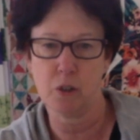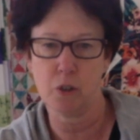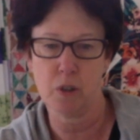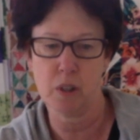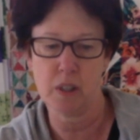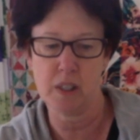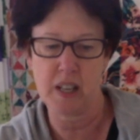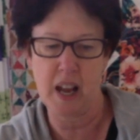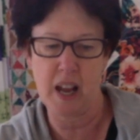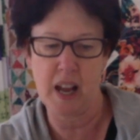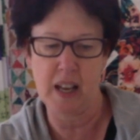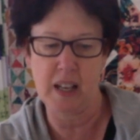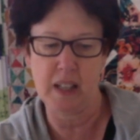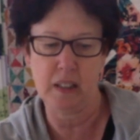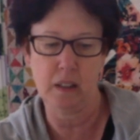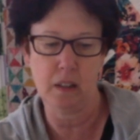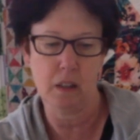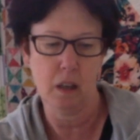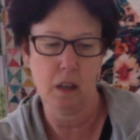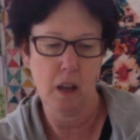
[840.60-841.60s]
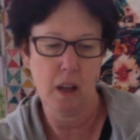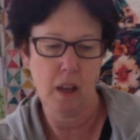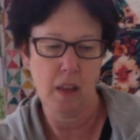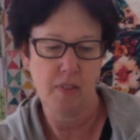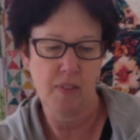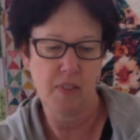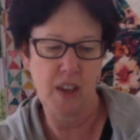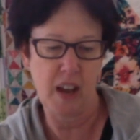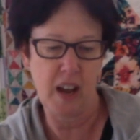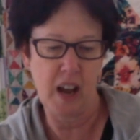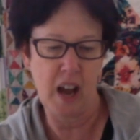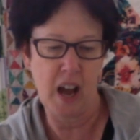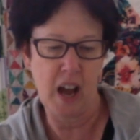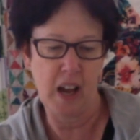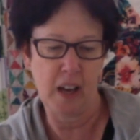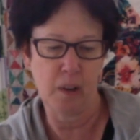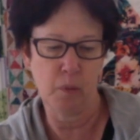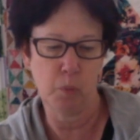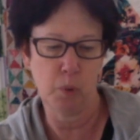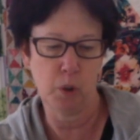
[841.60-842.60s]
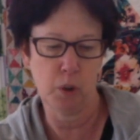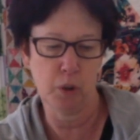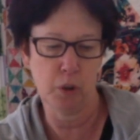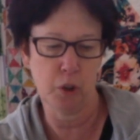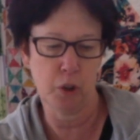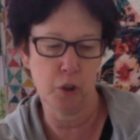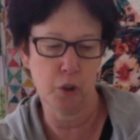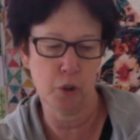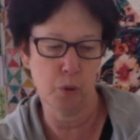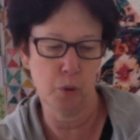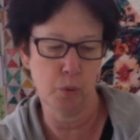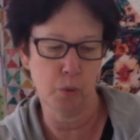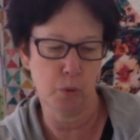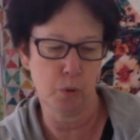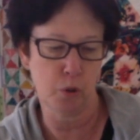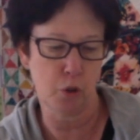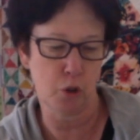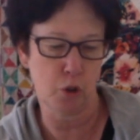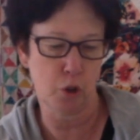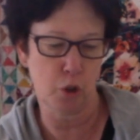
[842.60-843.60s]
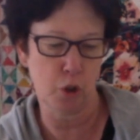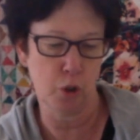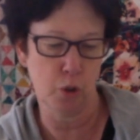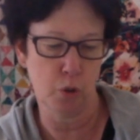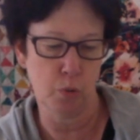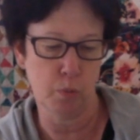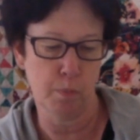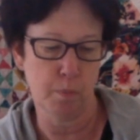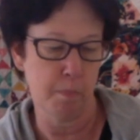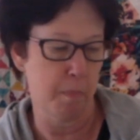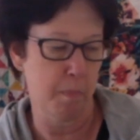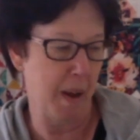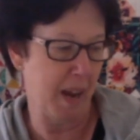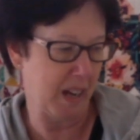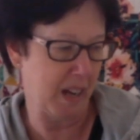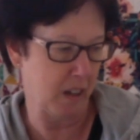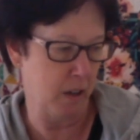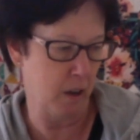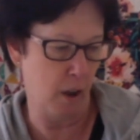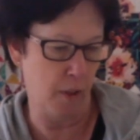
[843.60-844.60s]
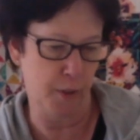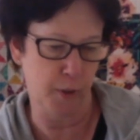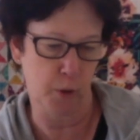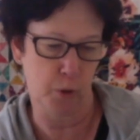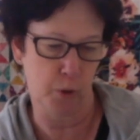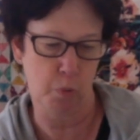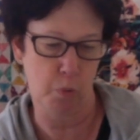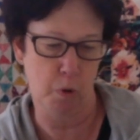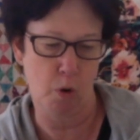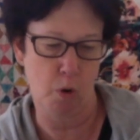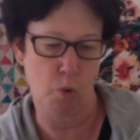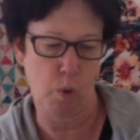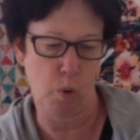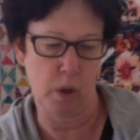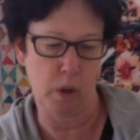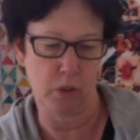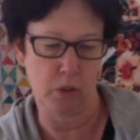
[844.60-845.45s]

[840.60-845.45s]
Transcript: design that I will use to make another throw quilt.